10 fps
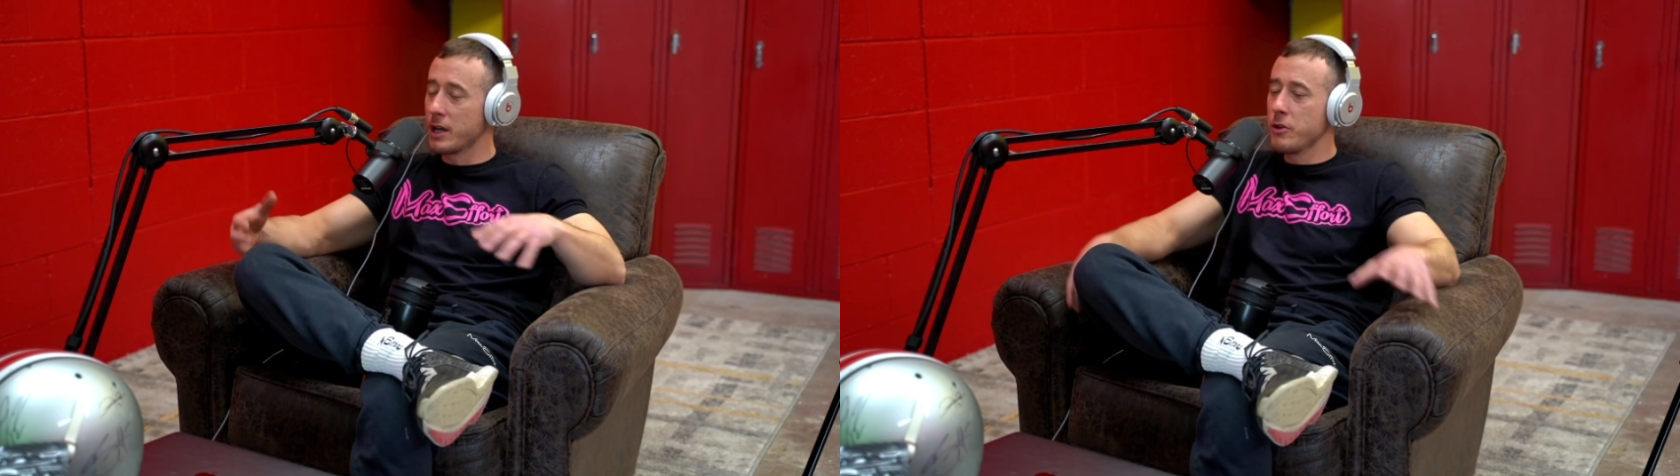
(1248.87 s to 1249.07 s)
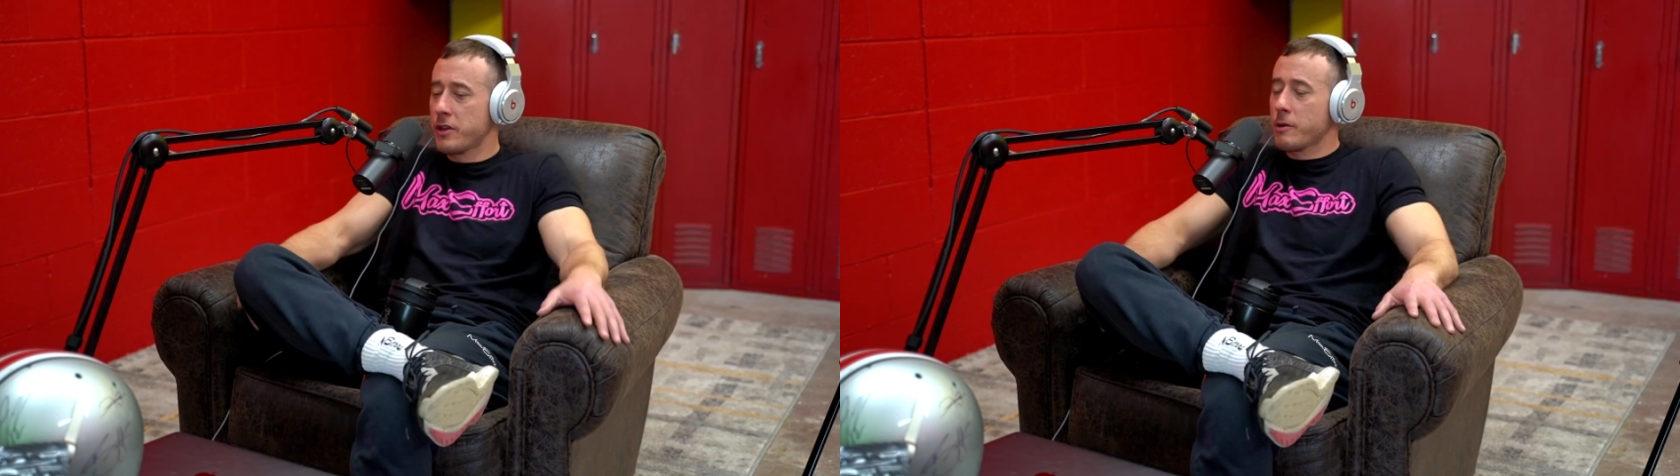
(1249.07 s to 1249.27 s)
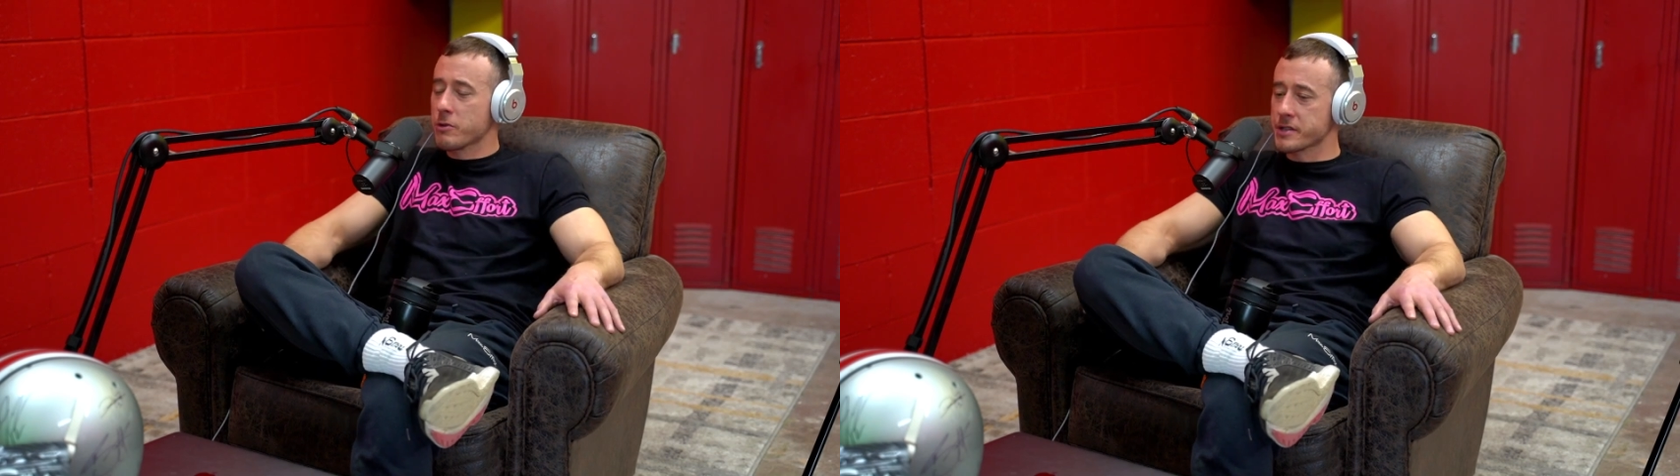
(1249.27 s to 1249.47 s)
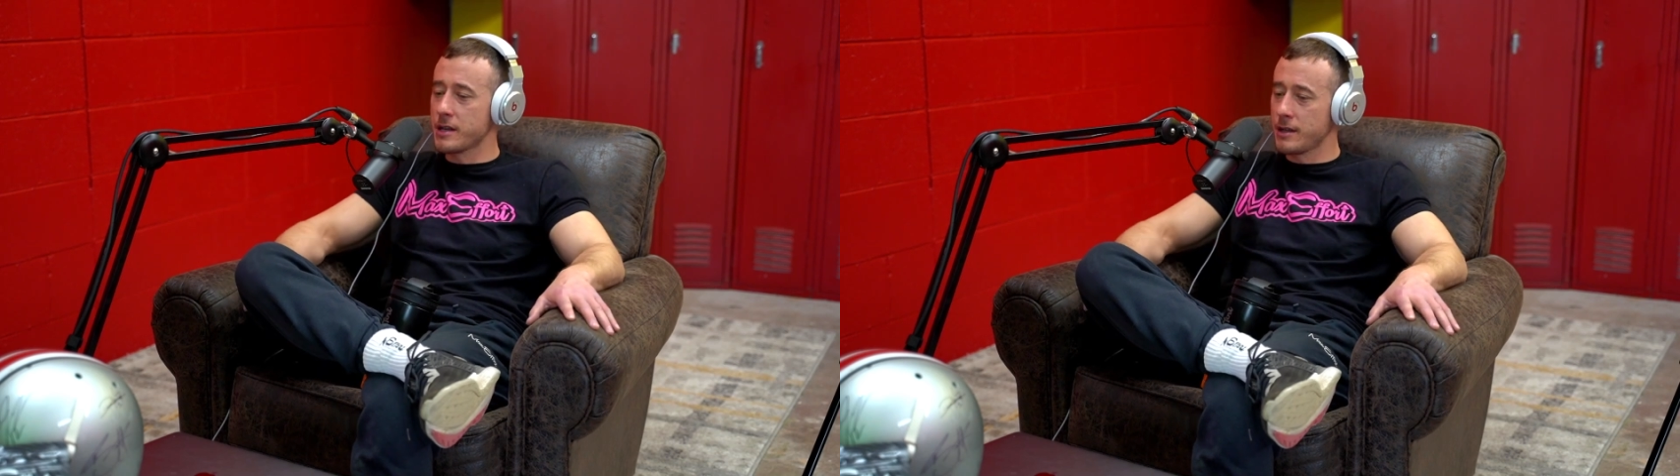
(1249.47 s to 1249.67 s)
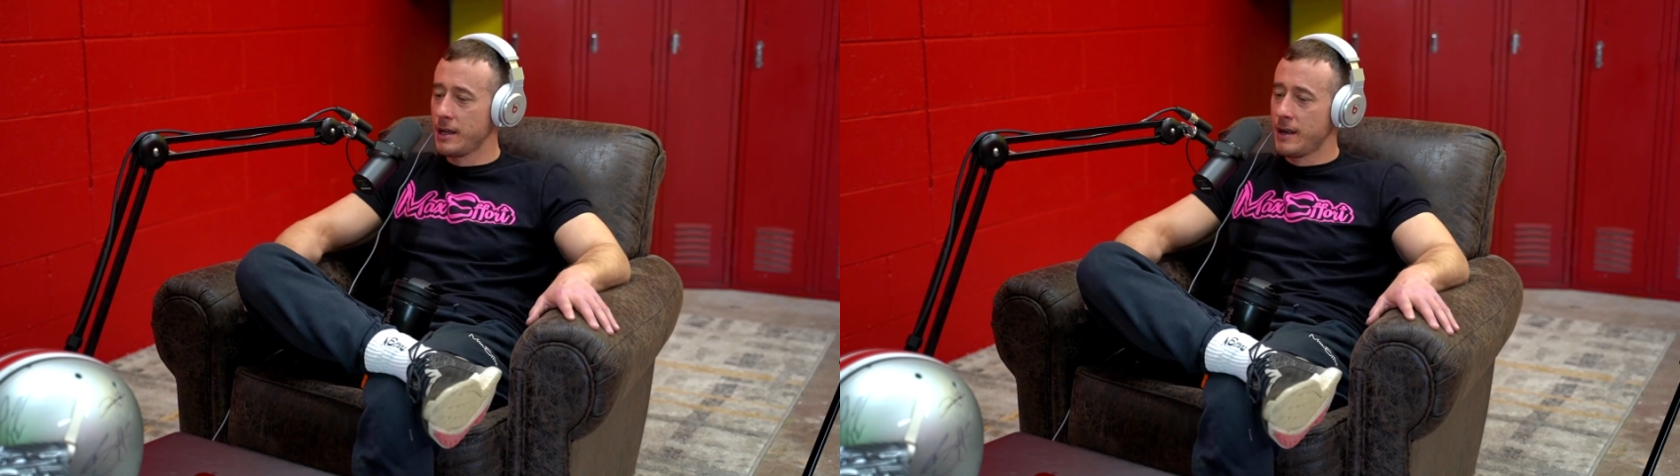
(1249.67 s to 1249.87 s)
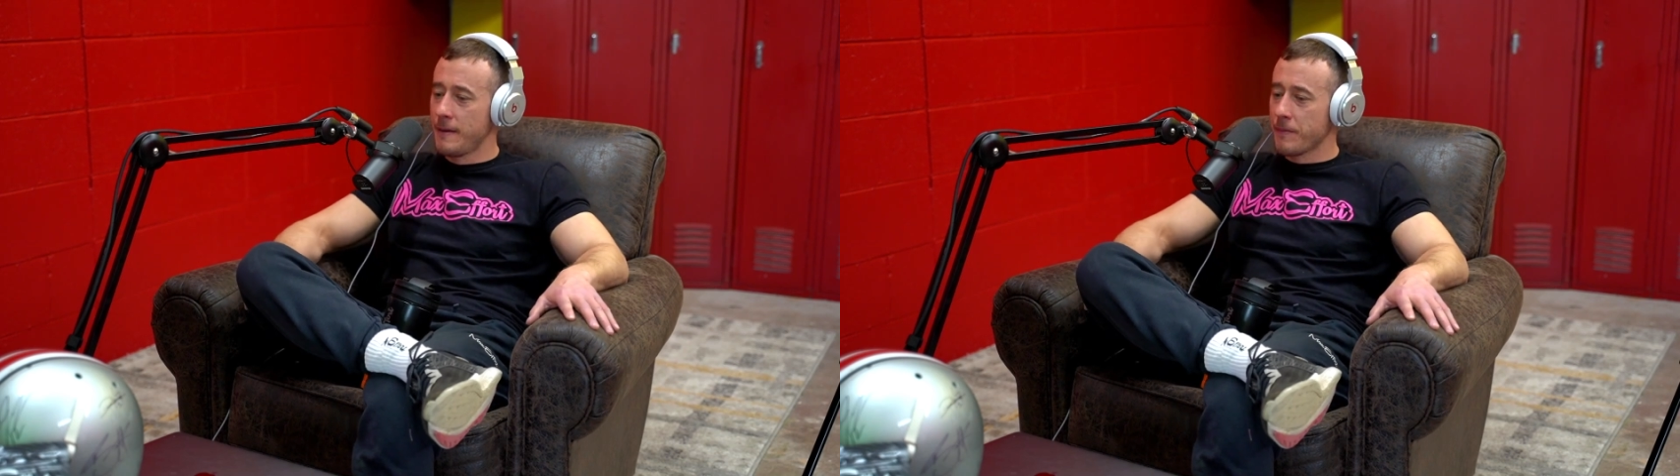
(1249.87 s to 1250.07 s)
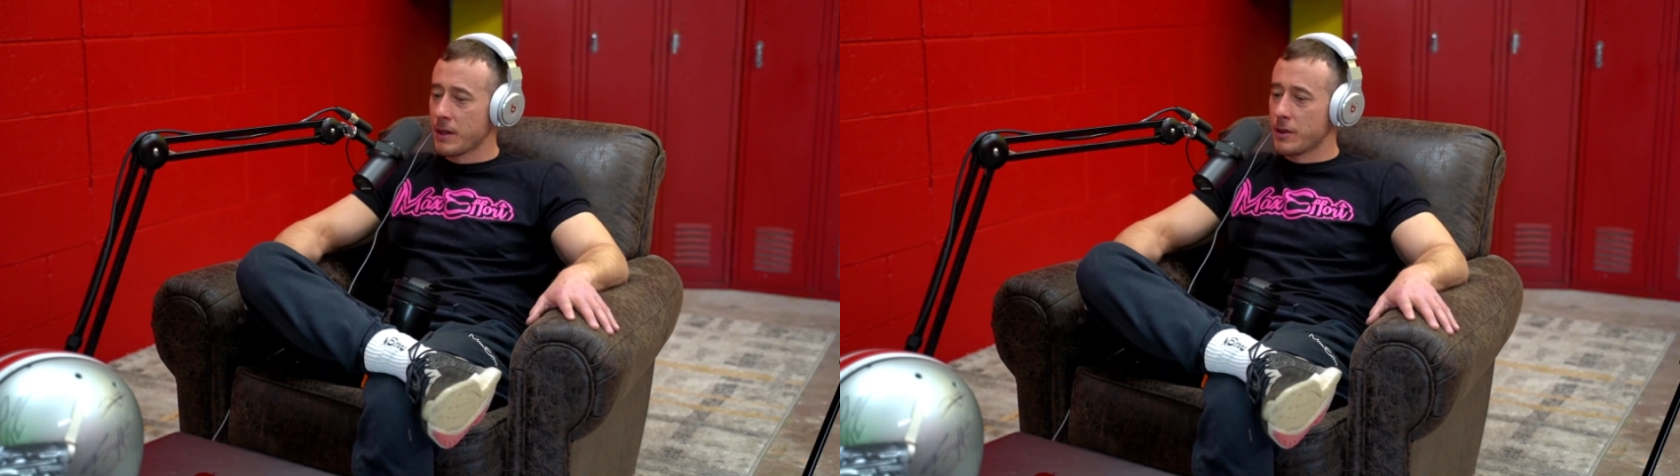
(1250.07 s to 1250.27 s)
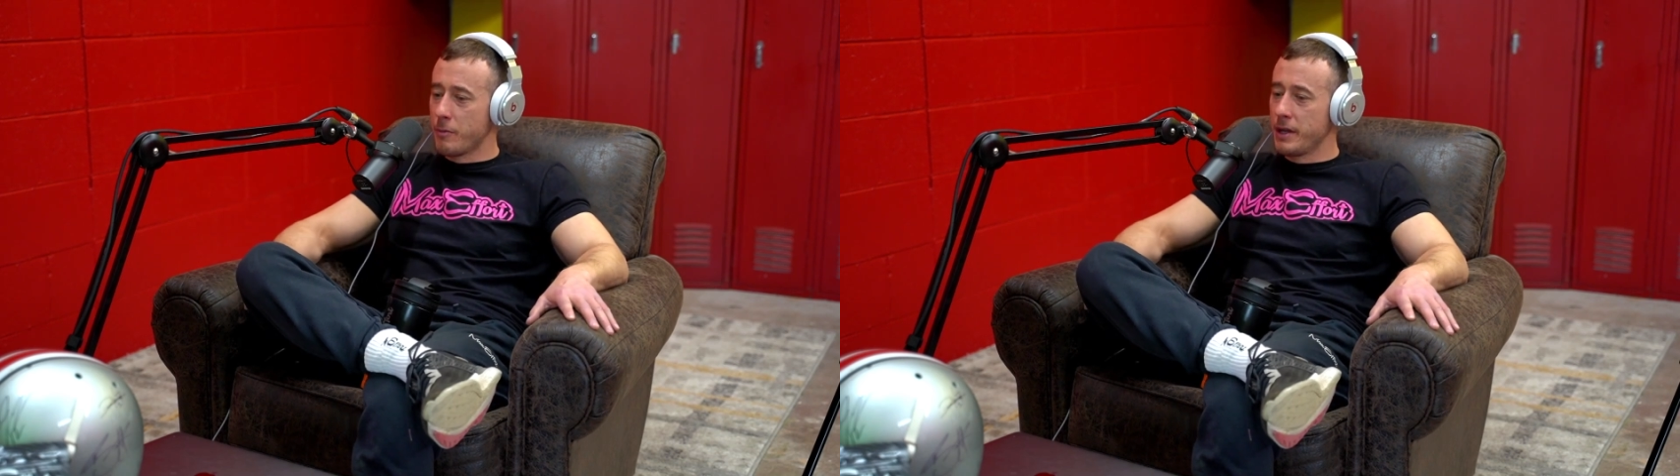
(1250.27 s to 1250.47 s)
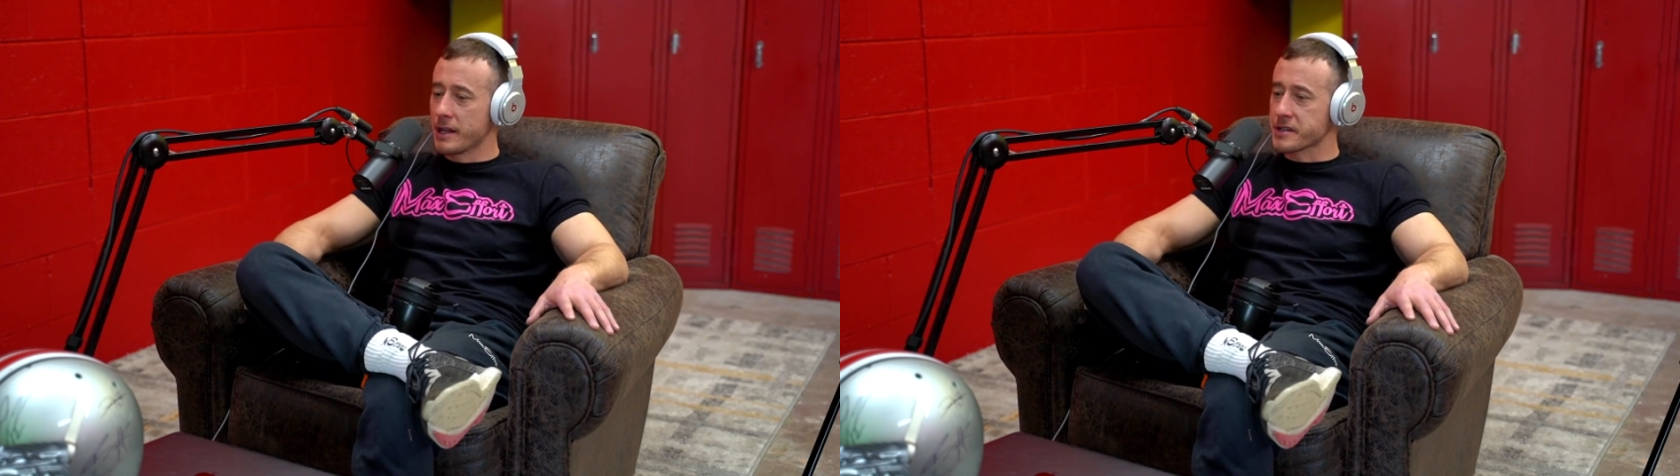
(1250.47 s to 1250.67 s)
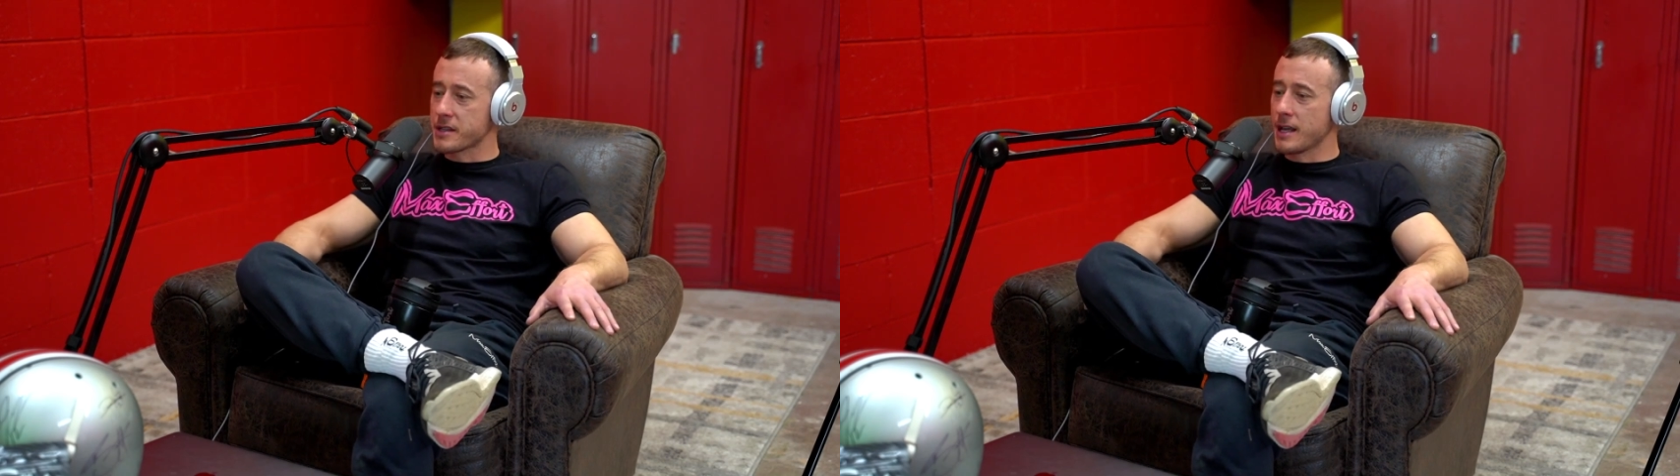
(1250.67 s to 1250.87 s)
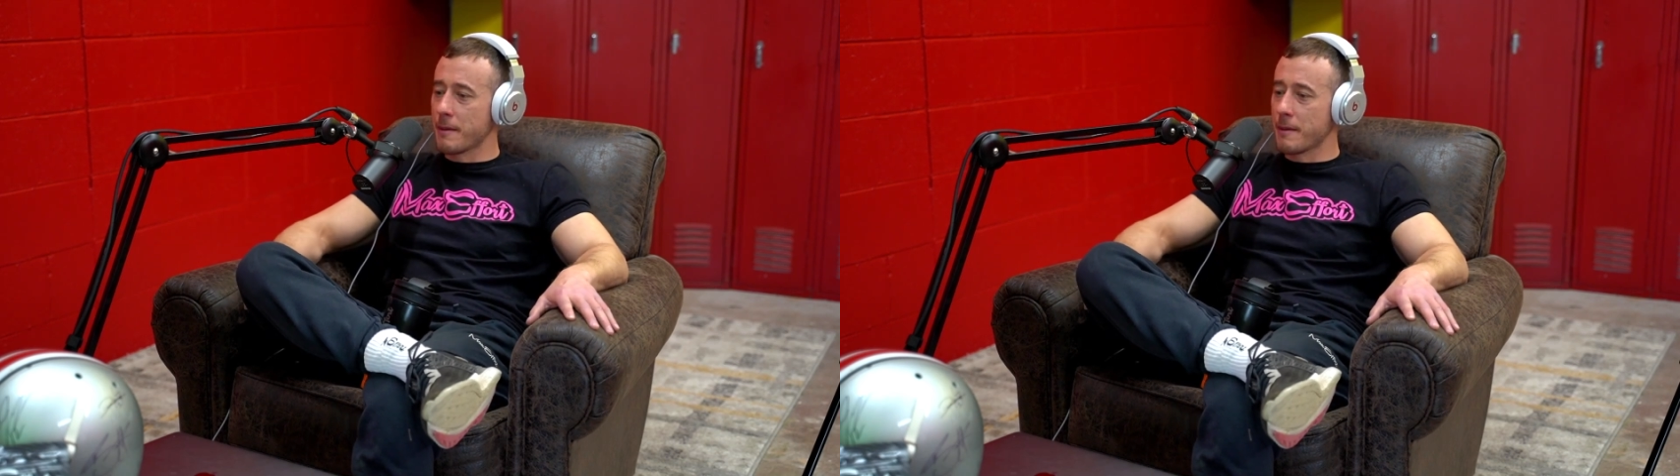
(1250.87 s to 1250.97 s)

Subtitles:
What do you think was the biggest thing?